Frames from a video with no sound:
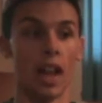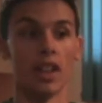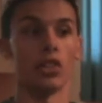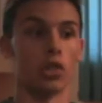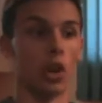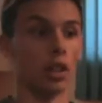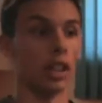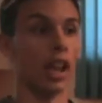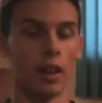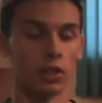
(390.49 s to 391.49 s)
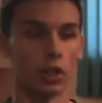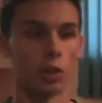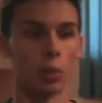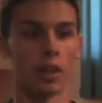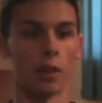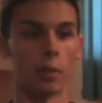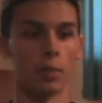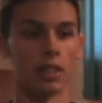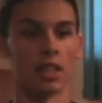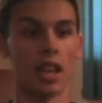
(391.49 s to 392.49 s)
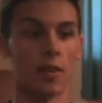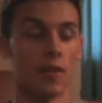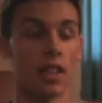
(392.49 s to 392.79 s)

and Charlie, and so this way they would be safe.